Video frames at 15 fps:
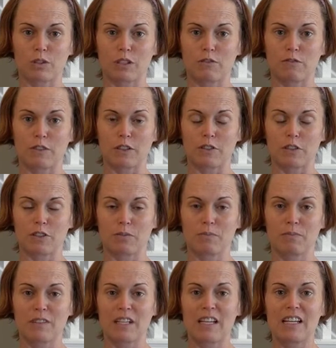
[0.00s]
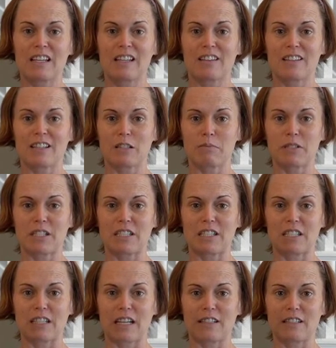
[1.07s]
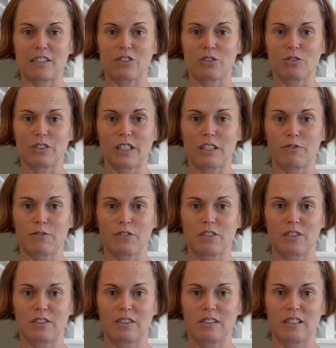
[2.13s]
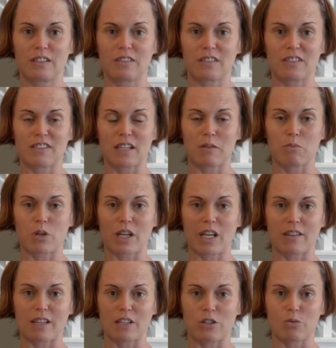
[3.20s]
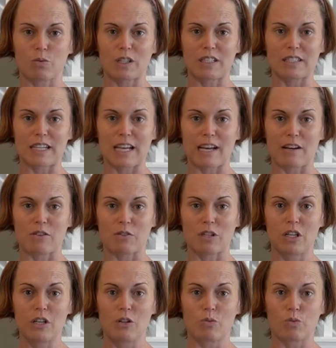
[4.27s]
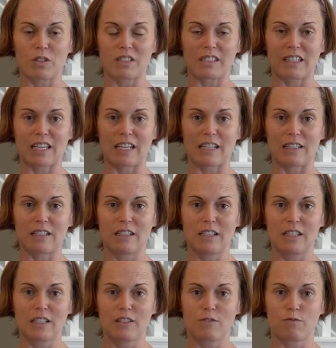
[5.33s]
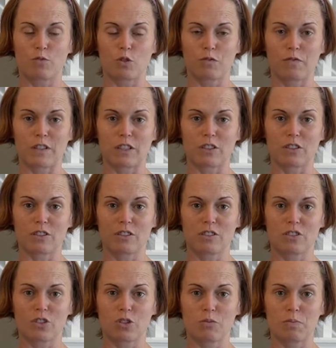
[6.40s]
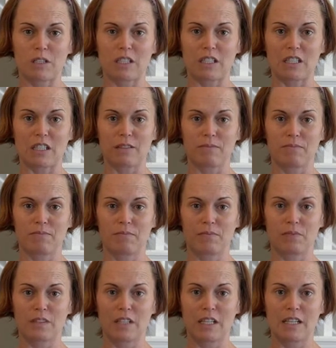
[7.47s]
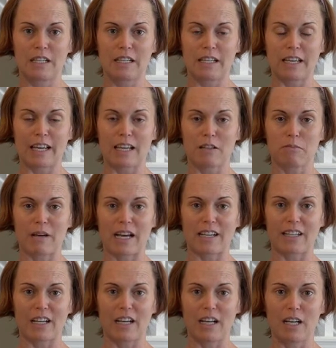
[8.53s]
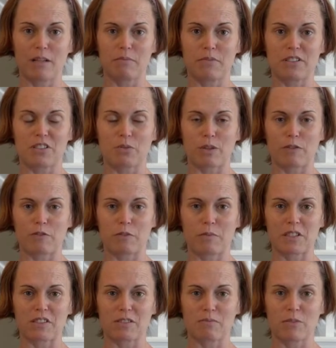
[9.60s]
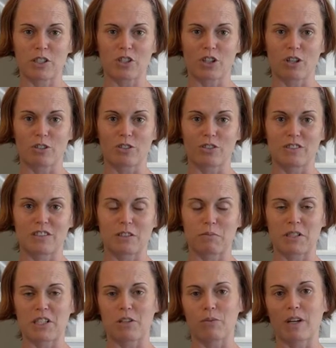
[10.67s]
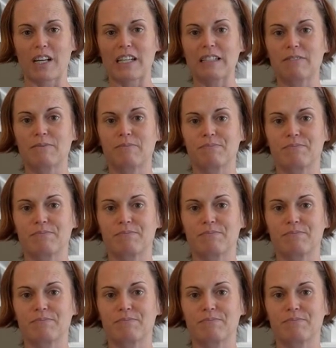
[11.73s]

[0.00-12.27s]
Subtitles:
ring finger, then the pinky, and then you'll lift the same way that you went down. Once again, forefinger to pinky, and back up. This way for me is much harder than the pinky way.